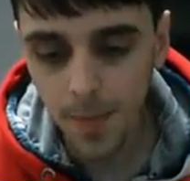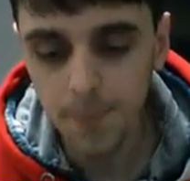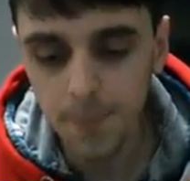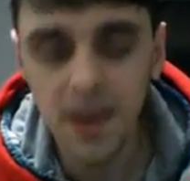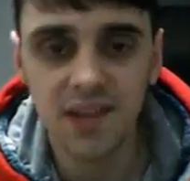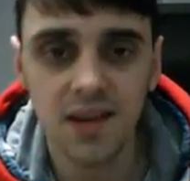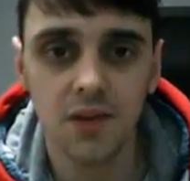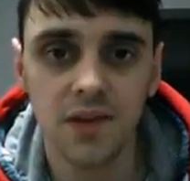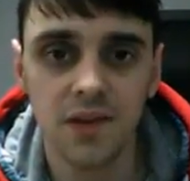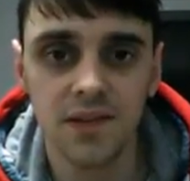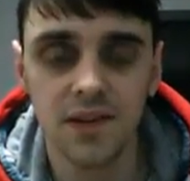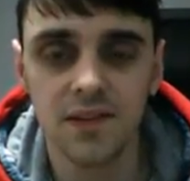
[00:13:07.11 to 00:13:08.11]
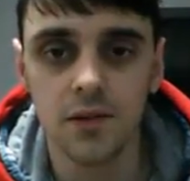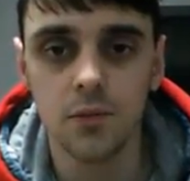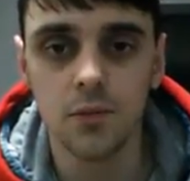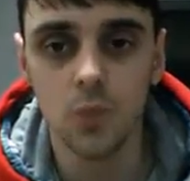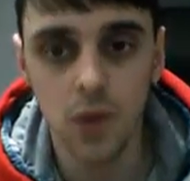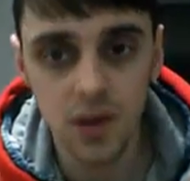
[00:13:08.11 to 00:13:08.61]
max out this
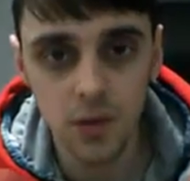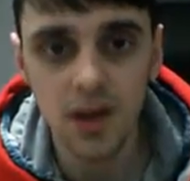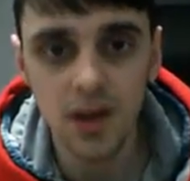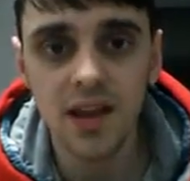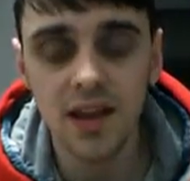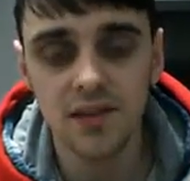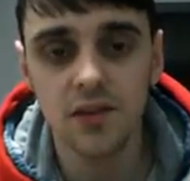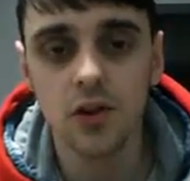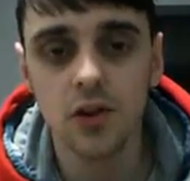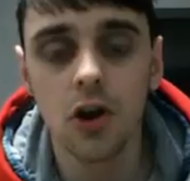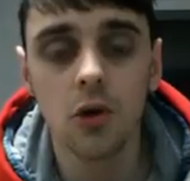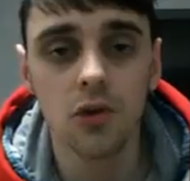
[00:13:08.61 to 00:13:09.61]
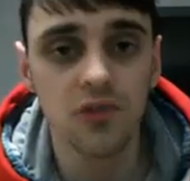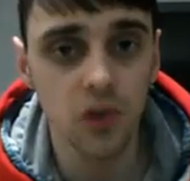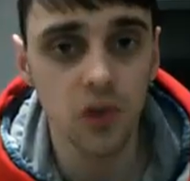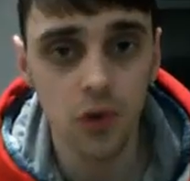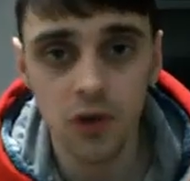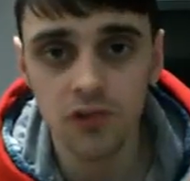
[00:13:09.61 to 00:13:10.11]
system, when I get to the goal of
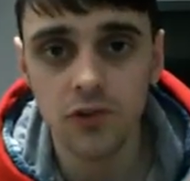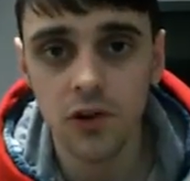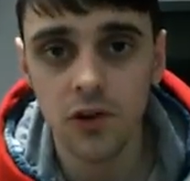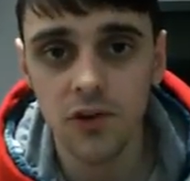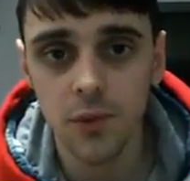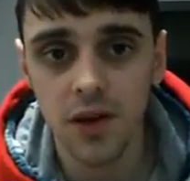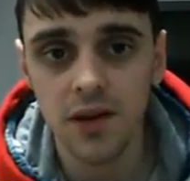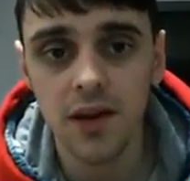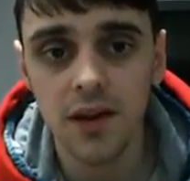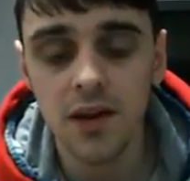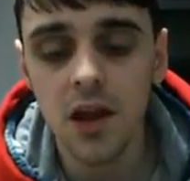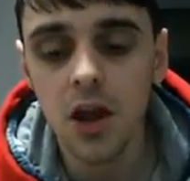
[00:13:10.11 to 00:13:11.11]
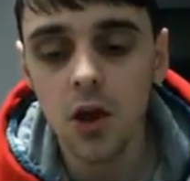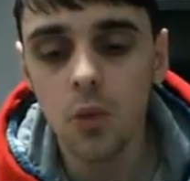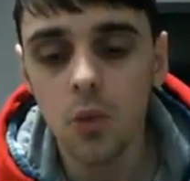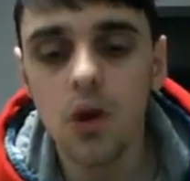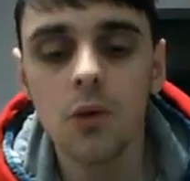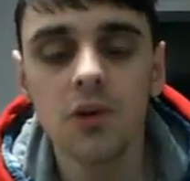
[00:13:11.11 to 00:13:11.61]
$200 per day,
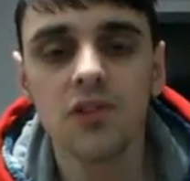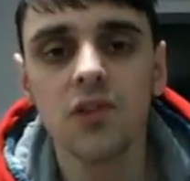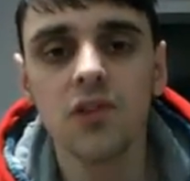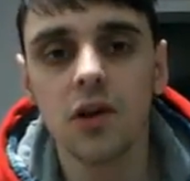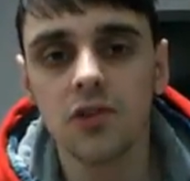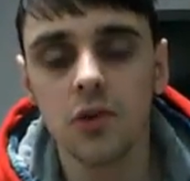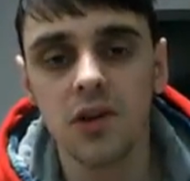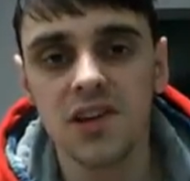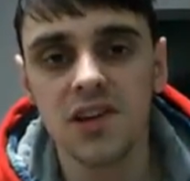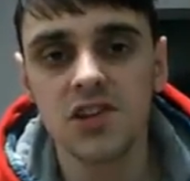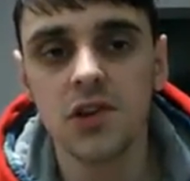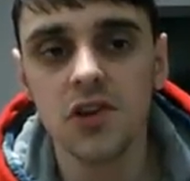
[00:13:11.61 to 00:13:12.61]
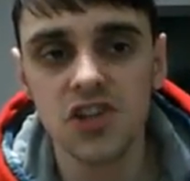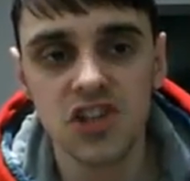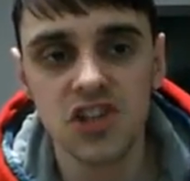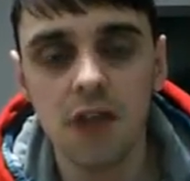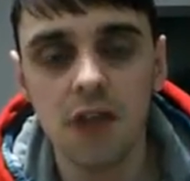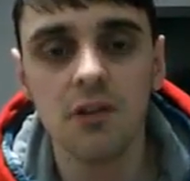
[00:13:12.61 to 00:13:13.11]
what I want to start doing is start
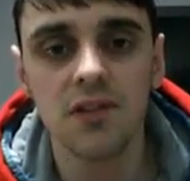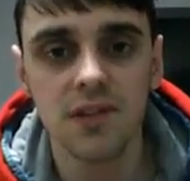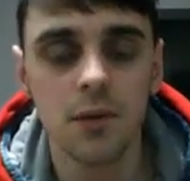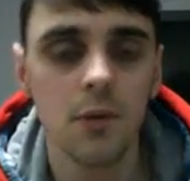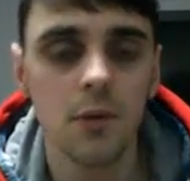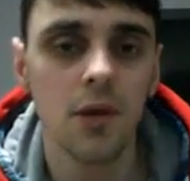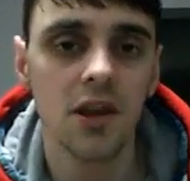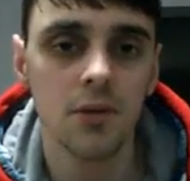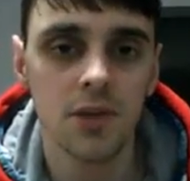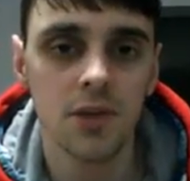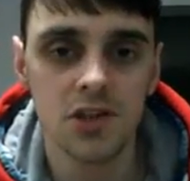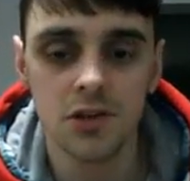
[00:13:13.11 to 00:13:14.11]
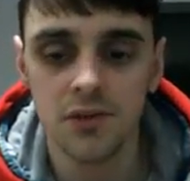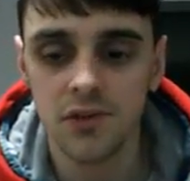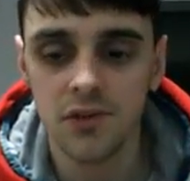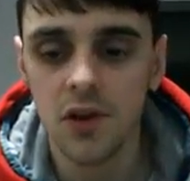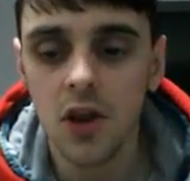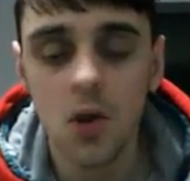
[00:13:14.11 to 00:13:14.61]
sharing some of my
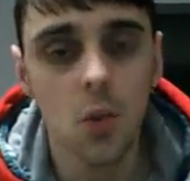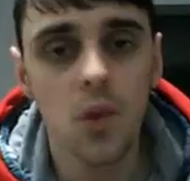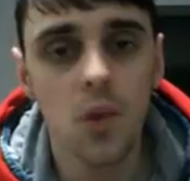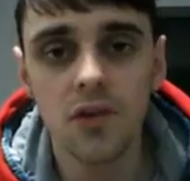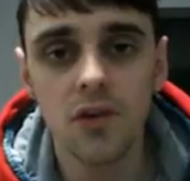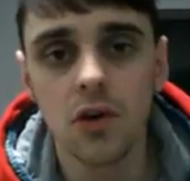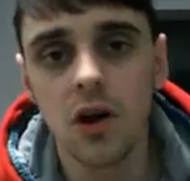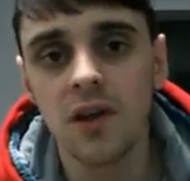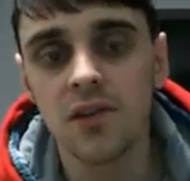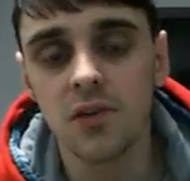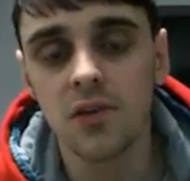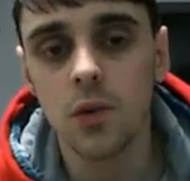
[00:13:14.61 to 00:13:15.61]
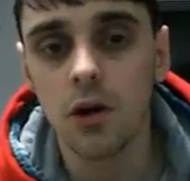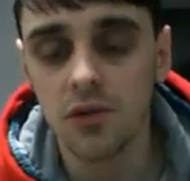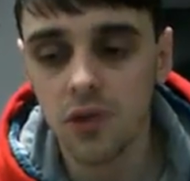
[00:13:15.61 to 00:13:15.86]
commissions with you guys as well.